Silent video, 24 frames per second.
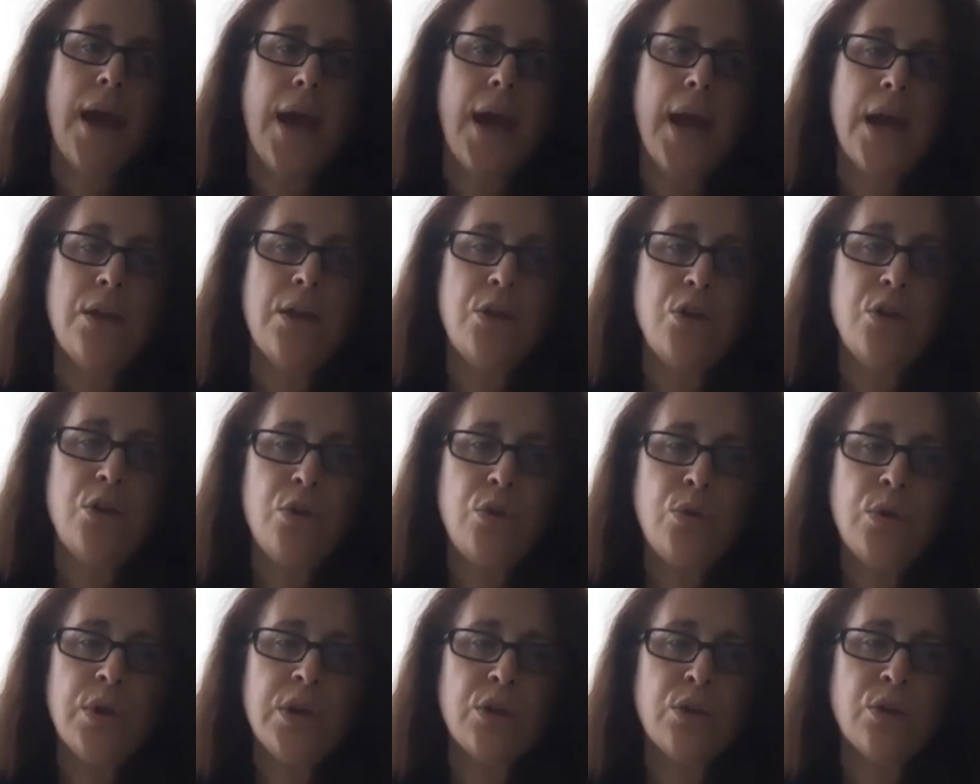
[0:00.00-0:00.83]
and
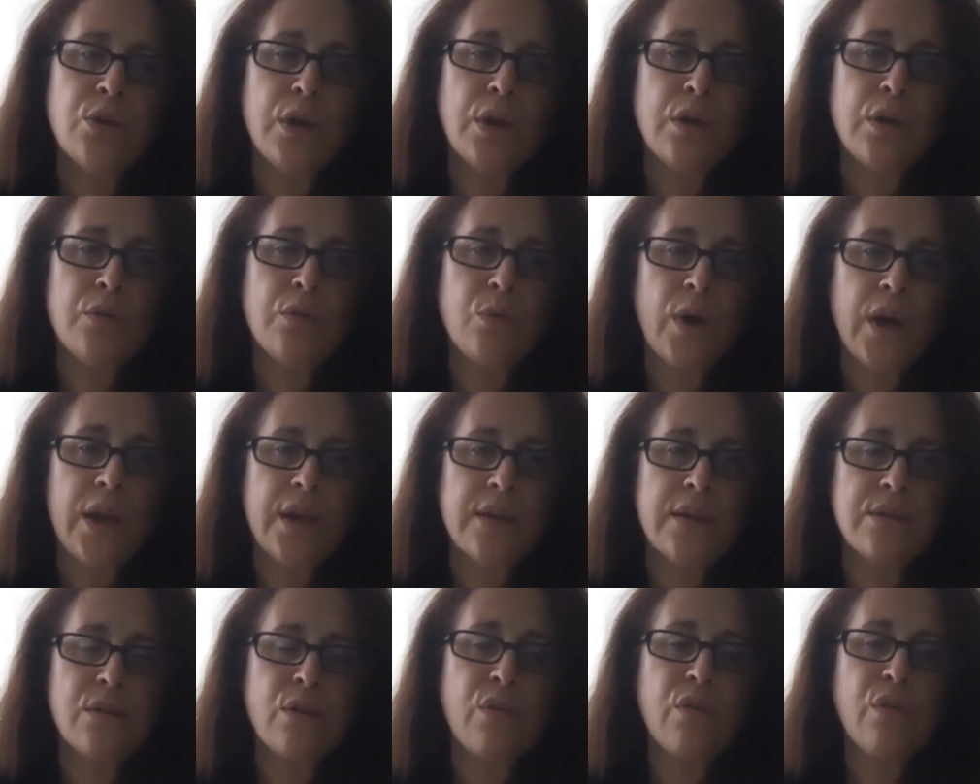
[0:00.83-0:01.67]
new and creative
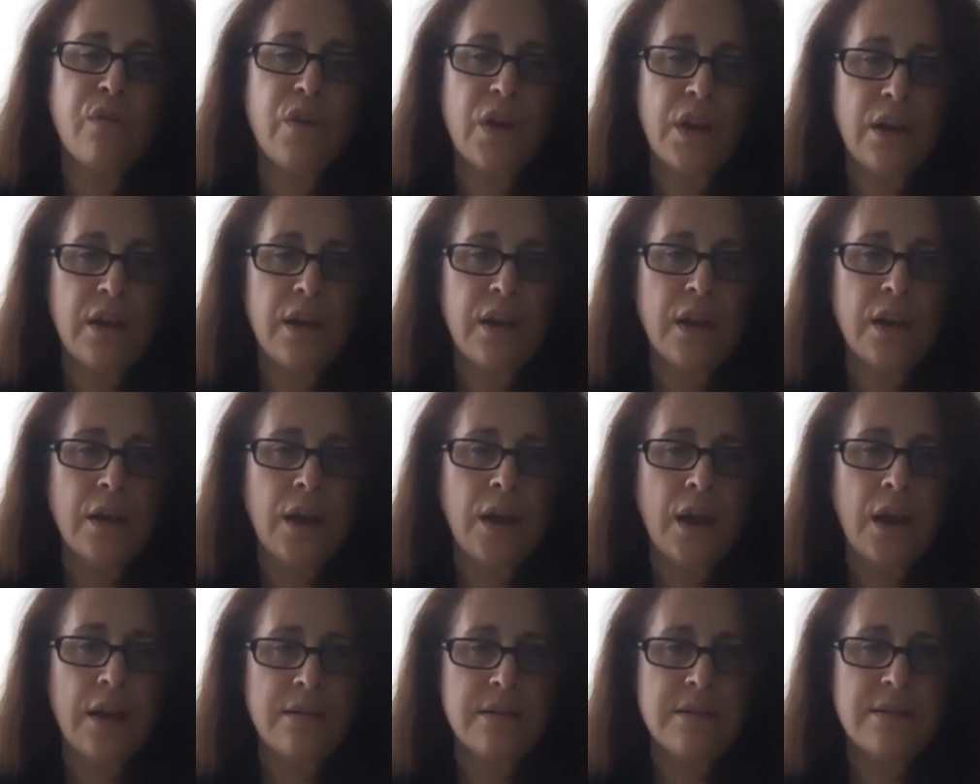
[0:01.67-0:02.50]
ways of
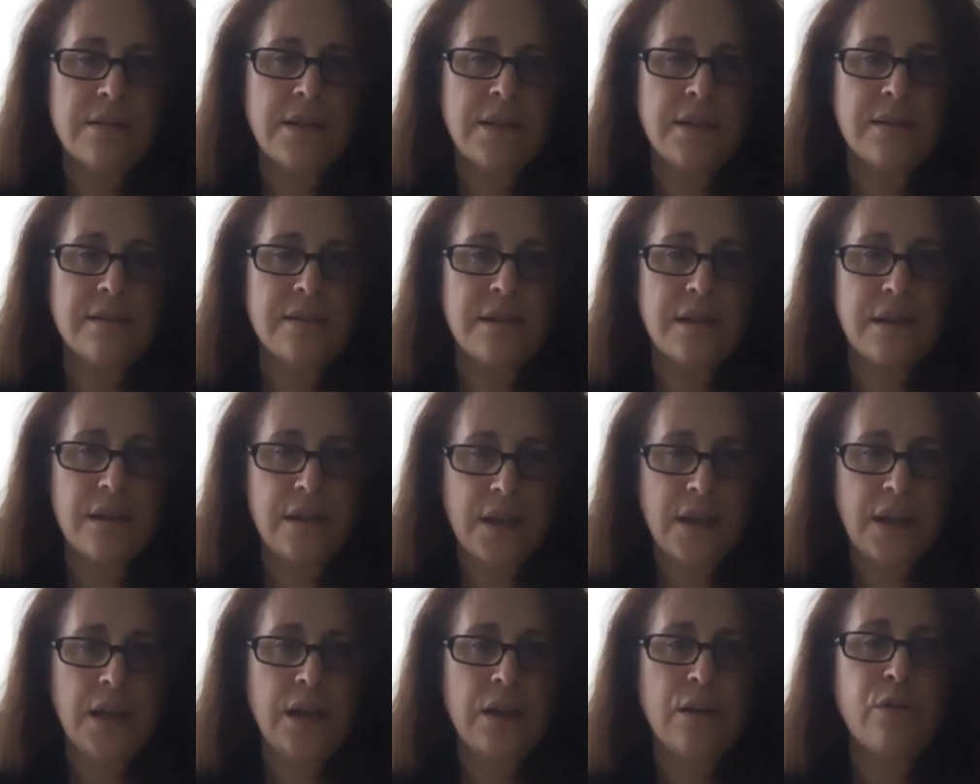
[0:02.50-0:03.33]
funding entities that
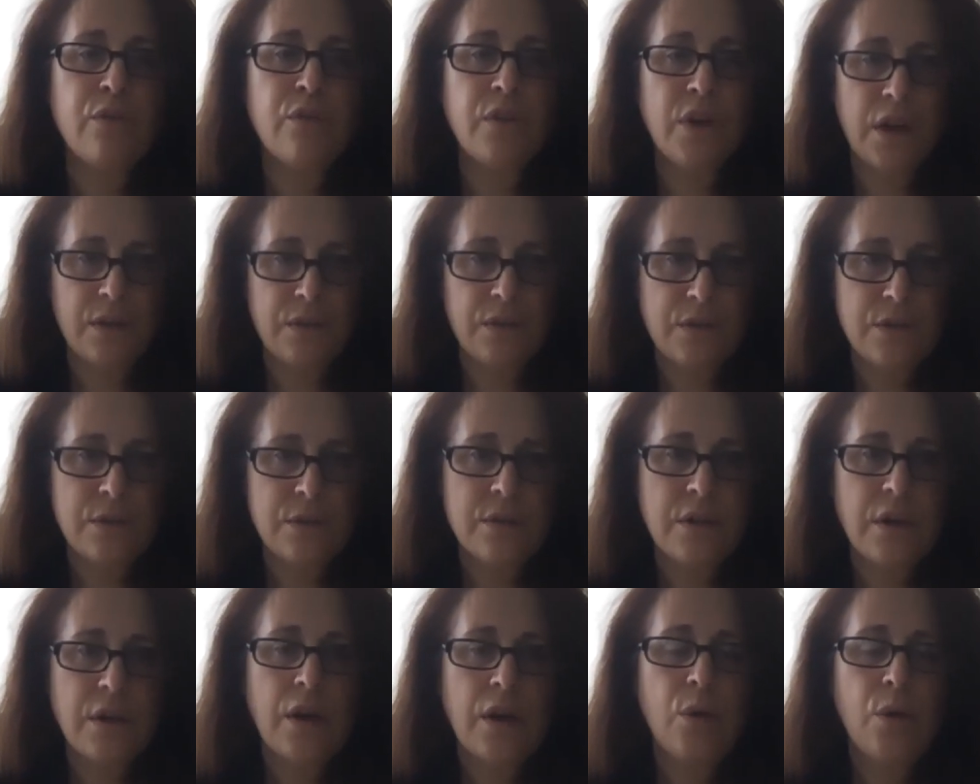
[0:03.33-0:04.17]
need
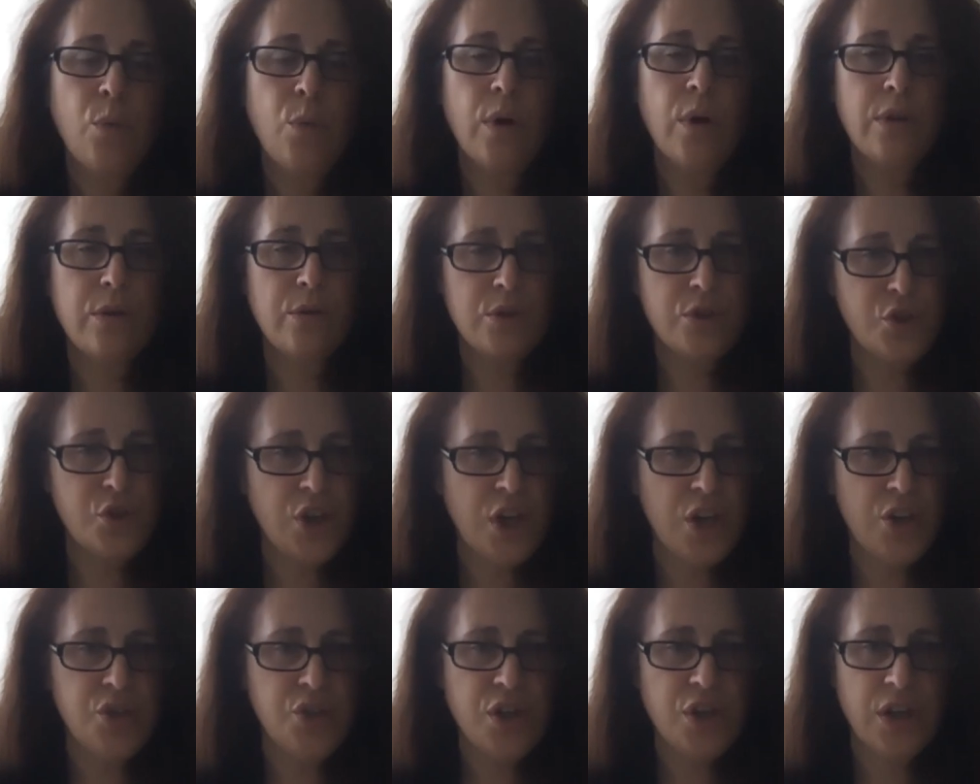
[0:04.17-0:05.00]
funds, whether it's
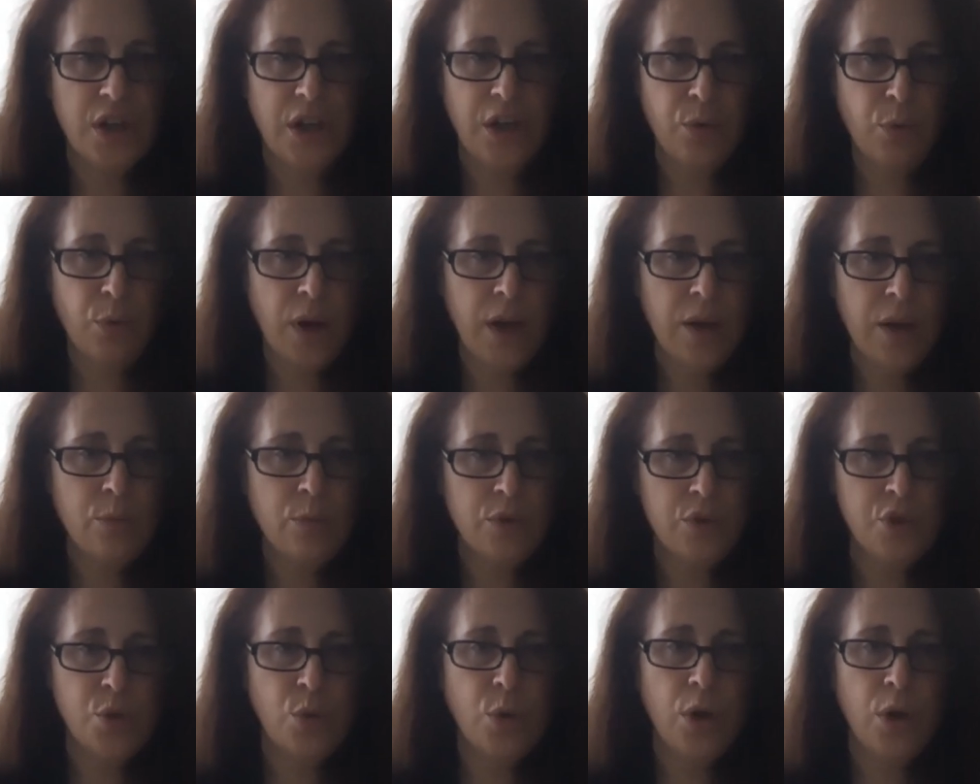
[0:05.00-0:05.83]
changing E-rate,
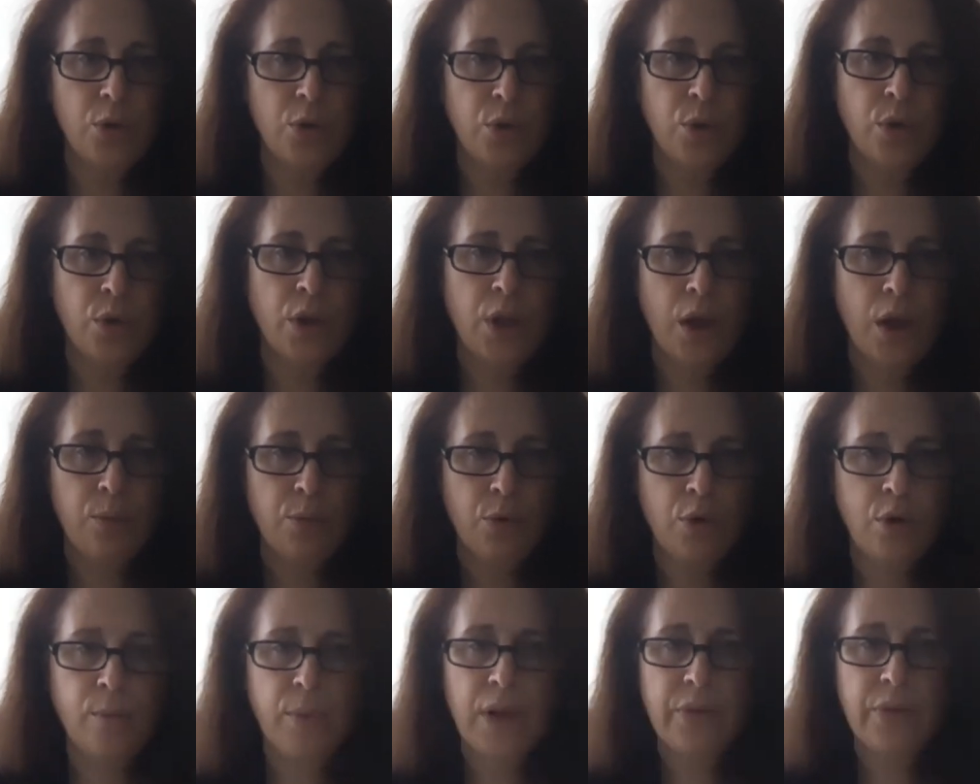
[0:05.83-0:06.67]
which you all know a lot
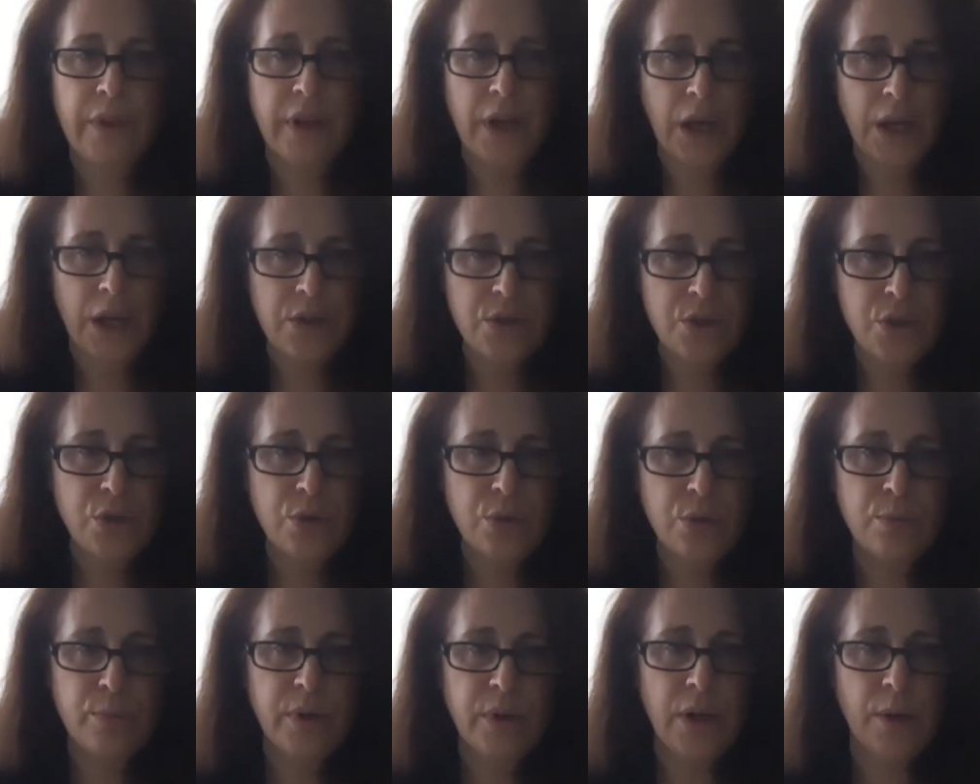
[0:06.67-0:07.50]
more about than I do,
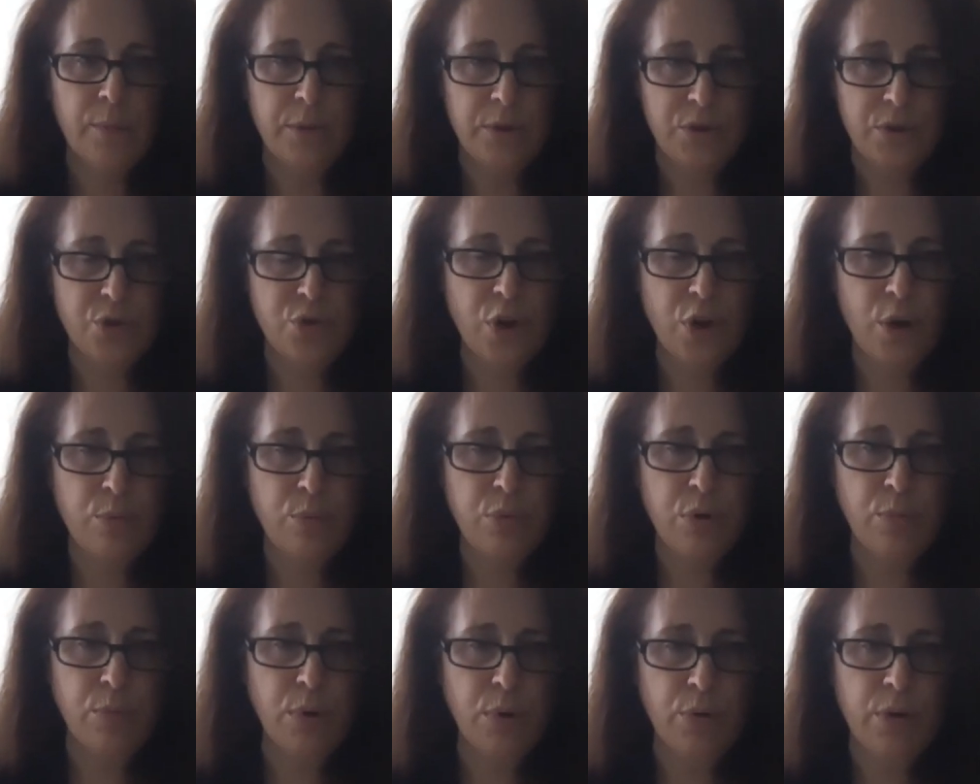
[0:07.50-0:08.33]
but I'm a strong
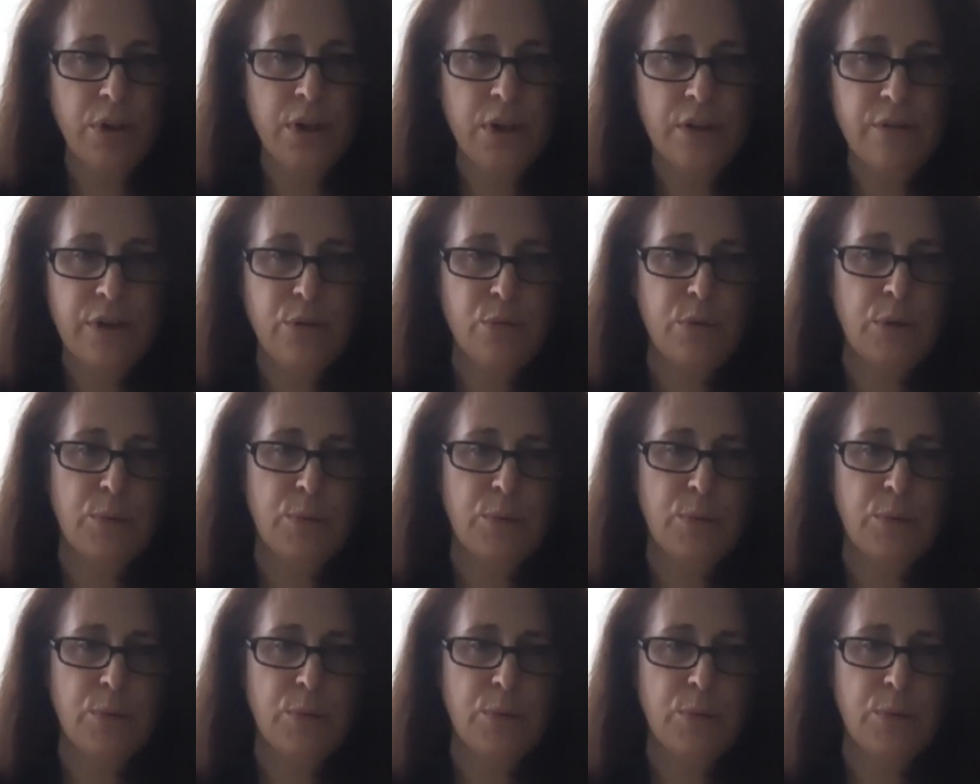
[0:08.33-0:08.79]
proponent of it.